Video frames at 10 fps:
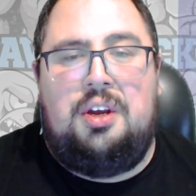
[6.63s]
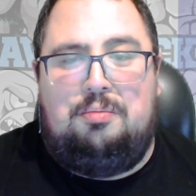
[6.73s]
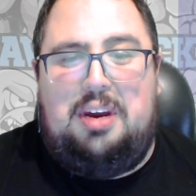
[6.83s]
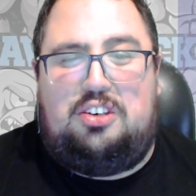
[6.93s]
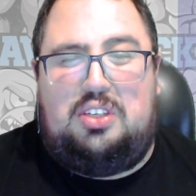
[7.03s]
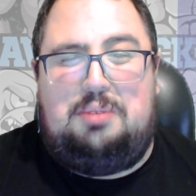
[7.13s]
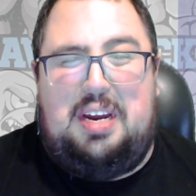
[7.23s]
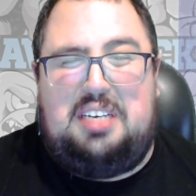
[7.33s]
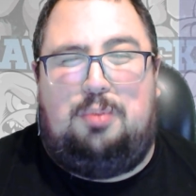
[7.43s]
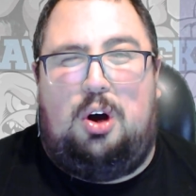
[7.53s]
Major League
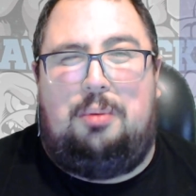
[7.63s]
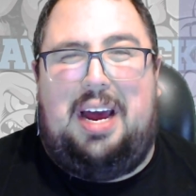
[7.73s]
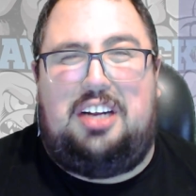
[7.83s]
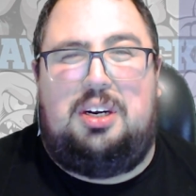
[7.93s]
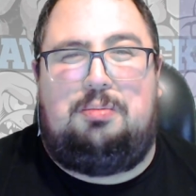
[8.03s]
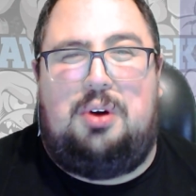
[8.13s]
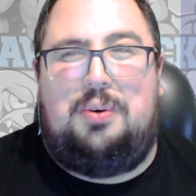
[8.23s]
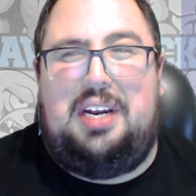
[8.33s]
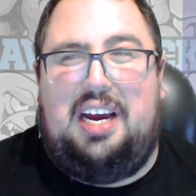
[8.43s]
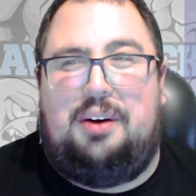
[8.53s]
Baseball matchup
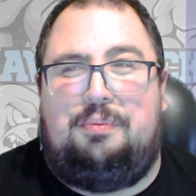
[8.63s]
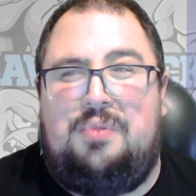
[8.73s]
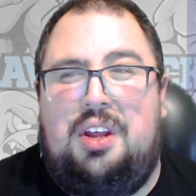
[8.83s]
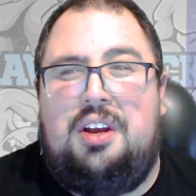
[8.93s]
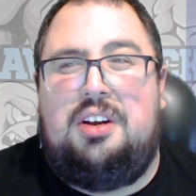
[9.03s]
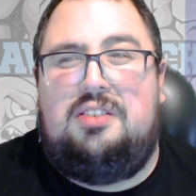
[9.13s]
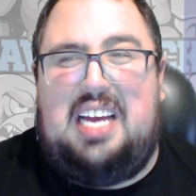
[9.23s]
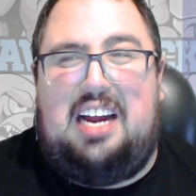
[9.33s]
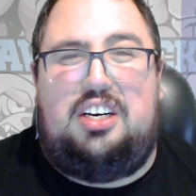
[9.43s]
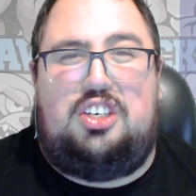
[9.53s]
going down
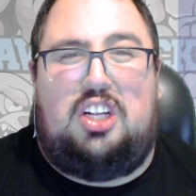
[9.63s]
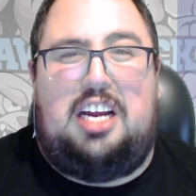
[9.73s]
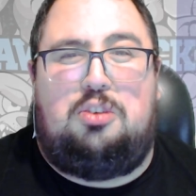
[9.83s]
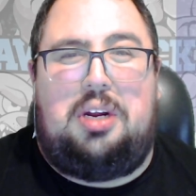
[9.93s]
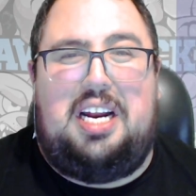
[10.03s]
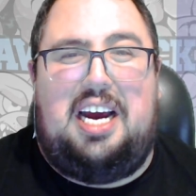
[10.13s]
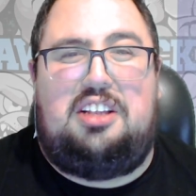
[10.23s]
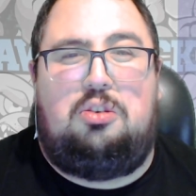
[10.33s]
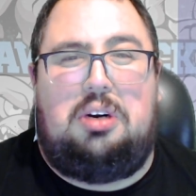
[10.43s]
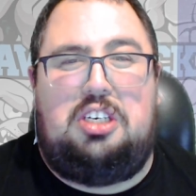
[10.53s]
Saturday, July 29th,
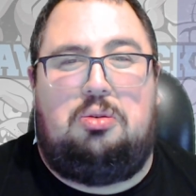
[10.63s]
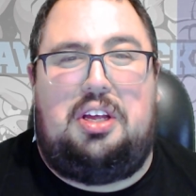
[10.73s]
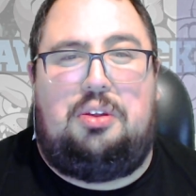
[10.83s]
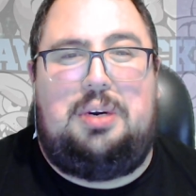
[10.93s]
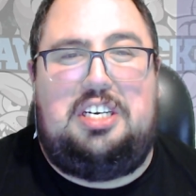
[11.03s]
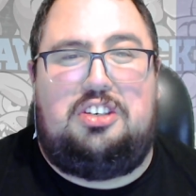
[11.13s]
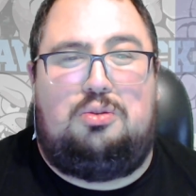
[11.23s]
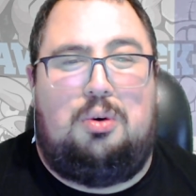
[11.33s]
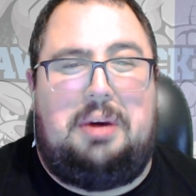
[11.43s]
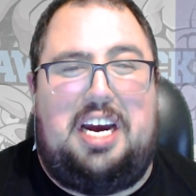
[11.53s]
2023. Just a
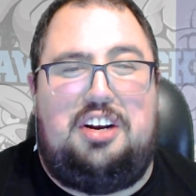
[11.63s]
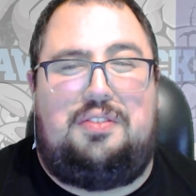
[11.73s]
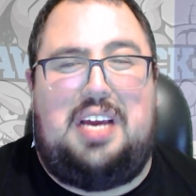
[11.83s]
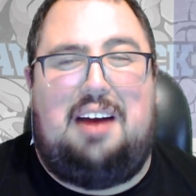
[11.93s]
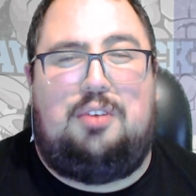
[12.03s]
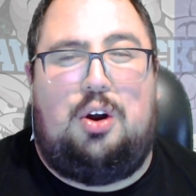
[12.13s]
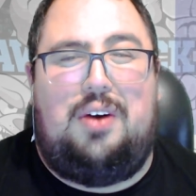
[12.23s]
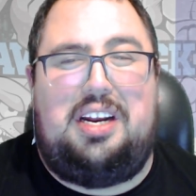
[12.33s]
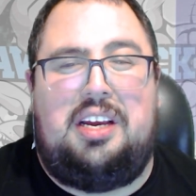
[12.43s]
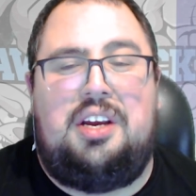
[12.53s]
reminder, if you haven't
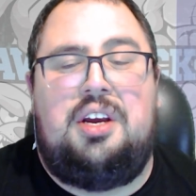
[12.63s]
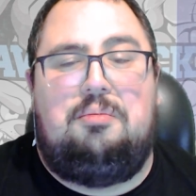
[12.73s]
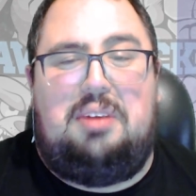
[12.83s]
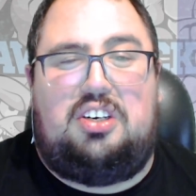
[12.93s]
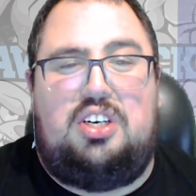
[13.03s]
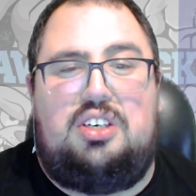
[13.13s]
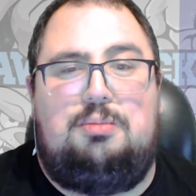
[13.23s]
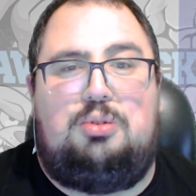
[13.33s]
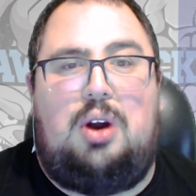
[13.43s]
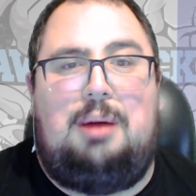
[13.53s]
already, make sure you're
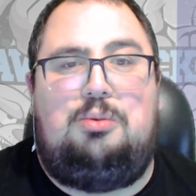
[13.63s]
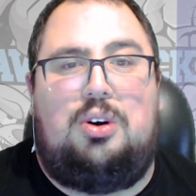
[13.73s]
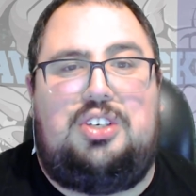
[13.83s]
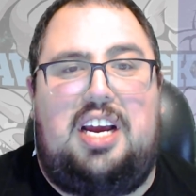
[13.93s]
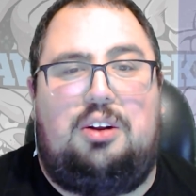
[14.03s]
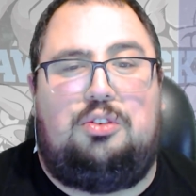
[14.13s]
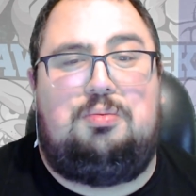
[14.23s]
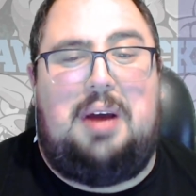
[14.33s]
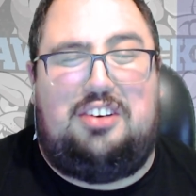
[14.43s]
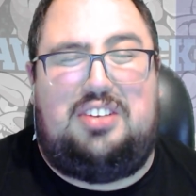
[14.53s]
subscribed to our channel.
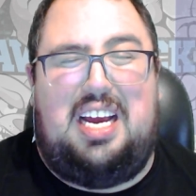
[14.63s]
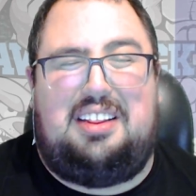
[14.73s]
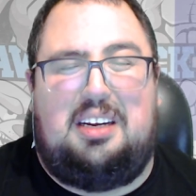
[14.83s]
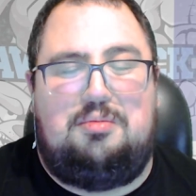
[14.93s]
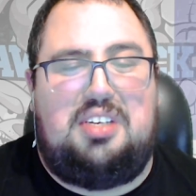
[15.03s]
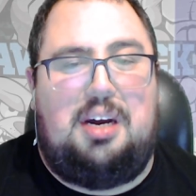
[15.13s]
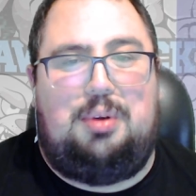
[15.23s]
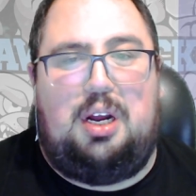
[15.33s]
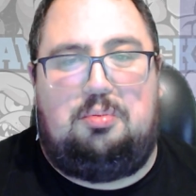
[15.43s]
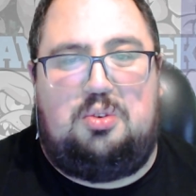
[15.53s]
Smash that thumbs up. It
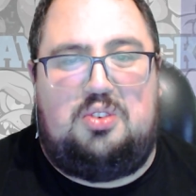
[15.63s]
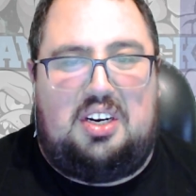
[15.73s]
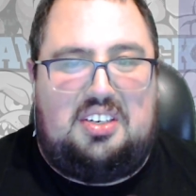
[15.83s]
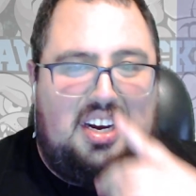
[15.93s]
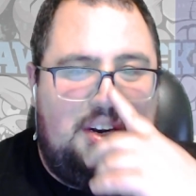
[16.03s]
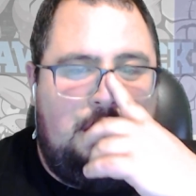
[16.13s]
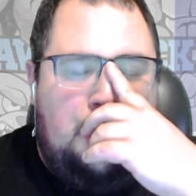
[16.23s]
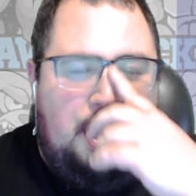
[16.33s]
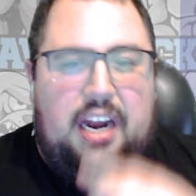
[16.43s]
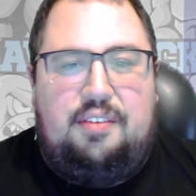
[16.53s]
helps us out a ton.
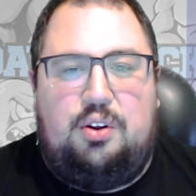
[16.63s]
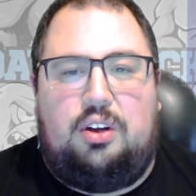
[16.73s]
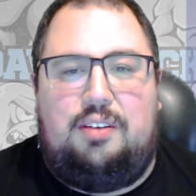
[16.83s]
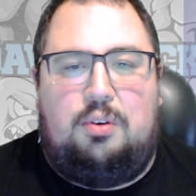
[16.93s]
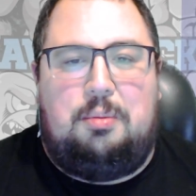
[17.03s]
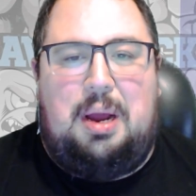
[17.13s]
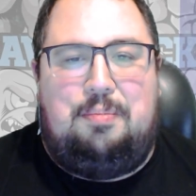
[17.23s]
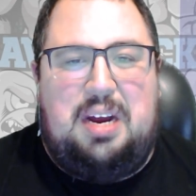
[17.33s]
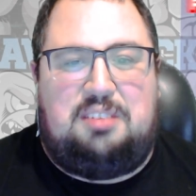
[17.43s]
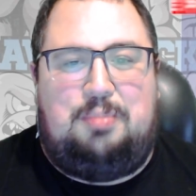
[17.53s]
And if you're looking for my
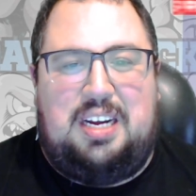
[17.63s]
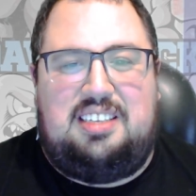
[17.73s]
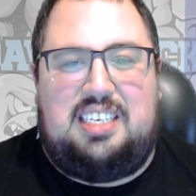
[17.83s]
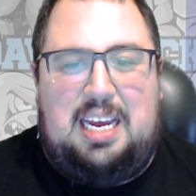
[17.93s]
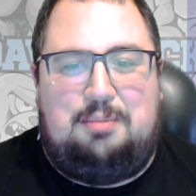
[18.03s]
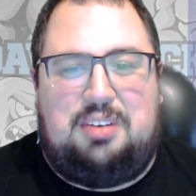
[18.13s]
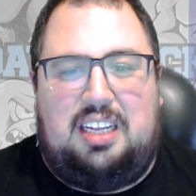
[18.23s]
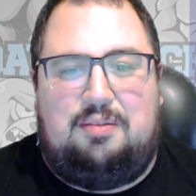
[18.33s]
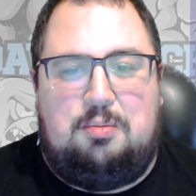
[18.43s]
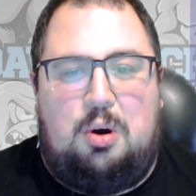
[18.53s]
best bets, the games I
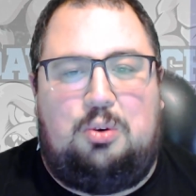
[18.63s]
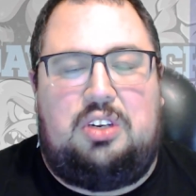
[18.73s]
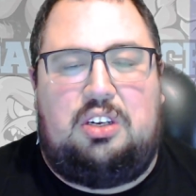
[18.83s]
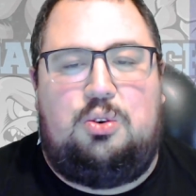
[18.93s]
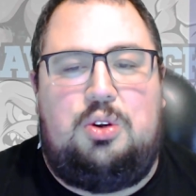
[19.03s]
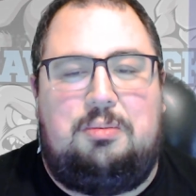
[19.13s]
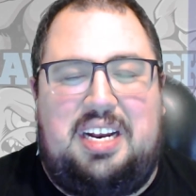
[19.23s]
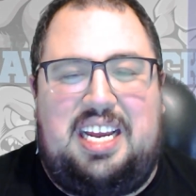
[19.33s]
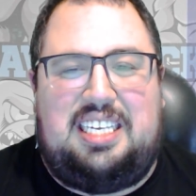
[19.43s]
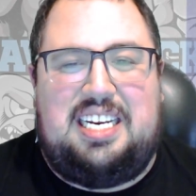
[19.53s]
love the most, including my
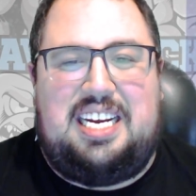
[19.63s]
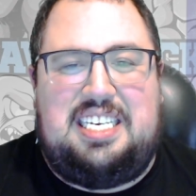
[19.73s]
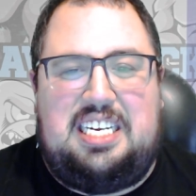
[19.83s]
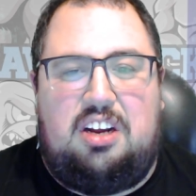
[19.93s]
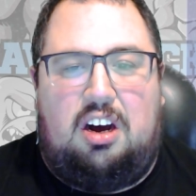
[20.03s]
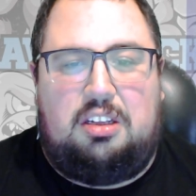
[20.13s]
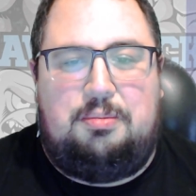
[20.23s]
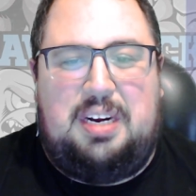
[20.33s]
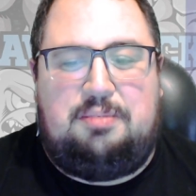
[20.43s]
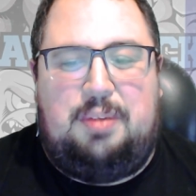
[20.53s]
daily $19
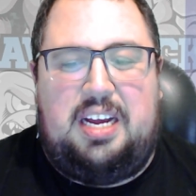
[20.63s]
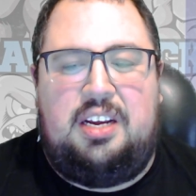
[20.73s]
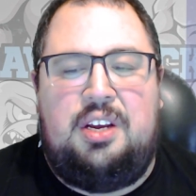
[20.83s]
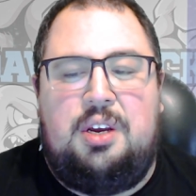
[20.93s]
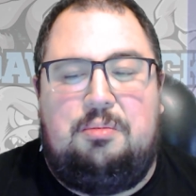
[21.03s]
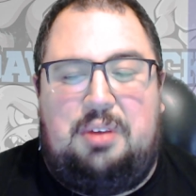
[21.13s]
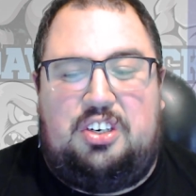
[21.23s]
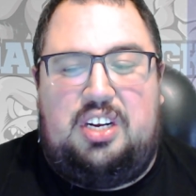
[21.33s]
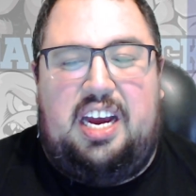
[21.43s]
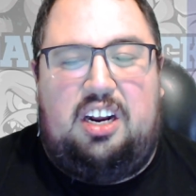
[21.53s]
best bet, make
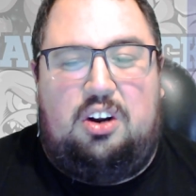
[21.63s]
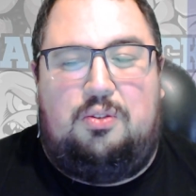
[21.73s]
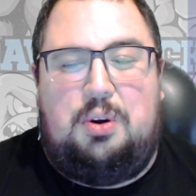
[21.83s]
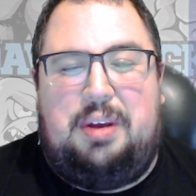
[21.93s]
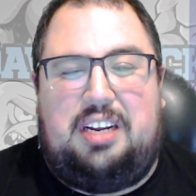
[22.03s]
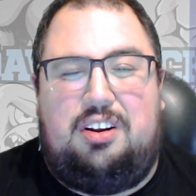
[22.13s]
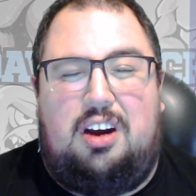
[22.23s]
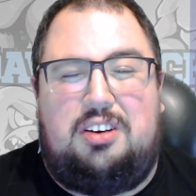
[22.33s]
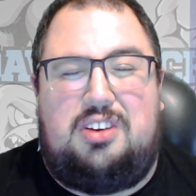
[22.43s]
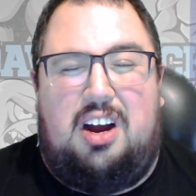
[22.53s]
sure you head on over to
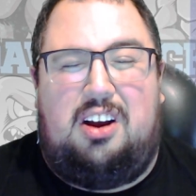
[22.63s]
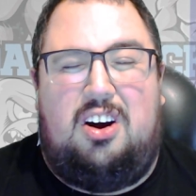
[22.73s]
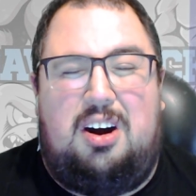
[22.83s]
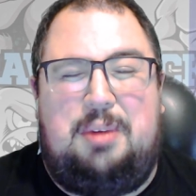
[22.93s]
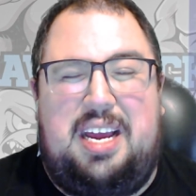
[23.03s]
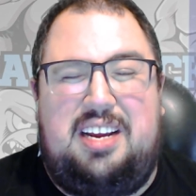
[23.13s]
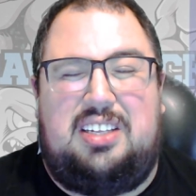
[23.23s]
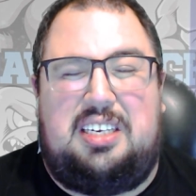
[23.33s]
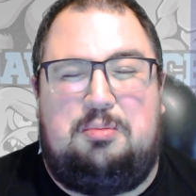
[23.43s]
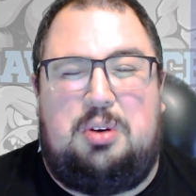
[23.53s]
PickDawgz.com and
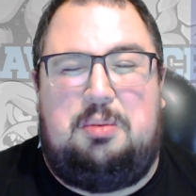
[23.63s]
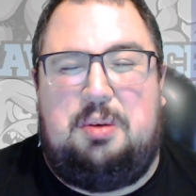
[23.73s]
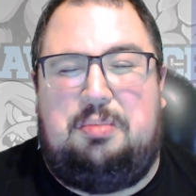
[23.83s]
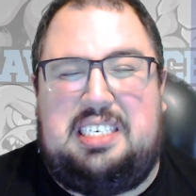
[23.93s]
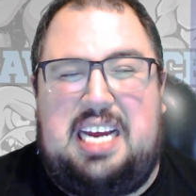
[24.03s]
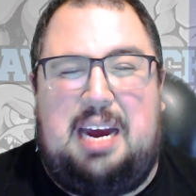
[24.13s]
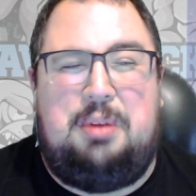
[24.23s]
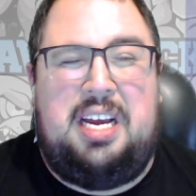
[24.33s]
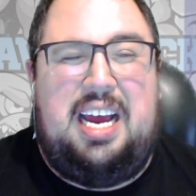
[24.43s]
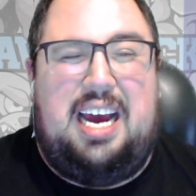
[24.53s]
click the Premium Picks tab
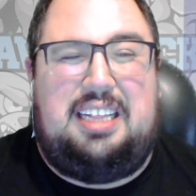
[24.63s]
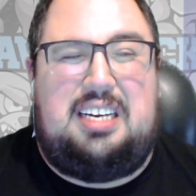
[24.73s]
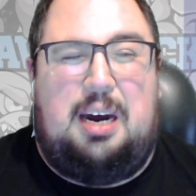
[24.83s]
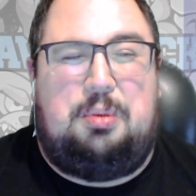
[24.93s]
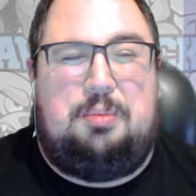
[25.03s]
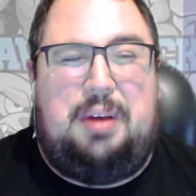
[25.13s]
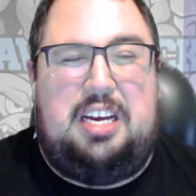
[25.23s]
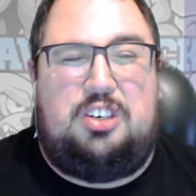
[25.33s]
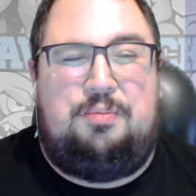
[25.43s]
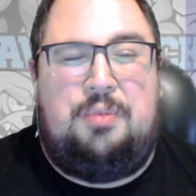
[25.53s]
at the top of the
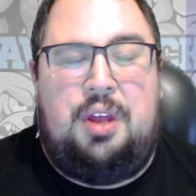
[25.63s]
page.